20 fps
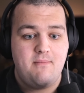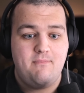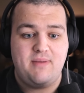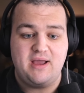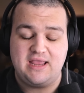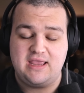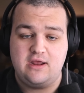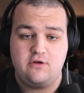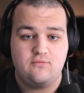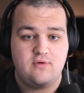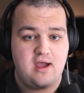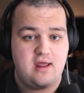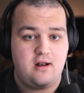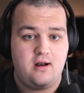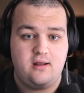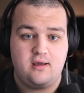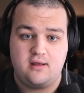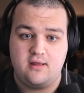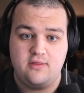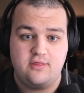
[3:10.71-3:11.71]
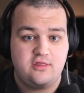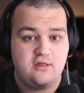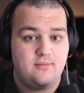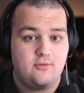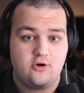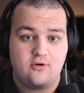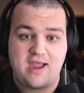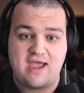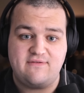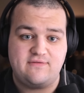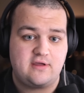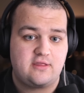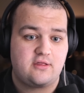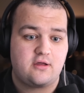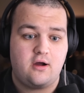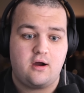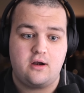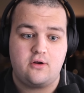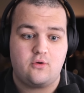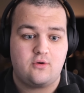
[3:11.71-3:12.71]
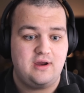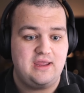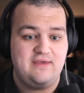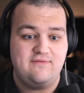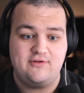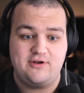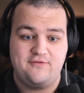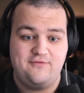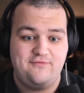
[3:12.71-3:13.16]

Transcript: but can run on a consumer graphics card or even a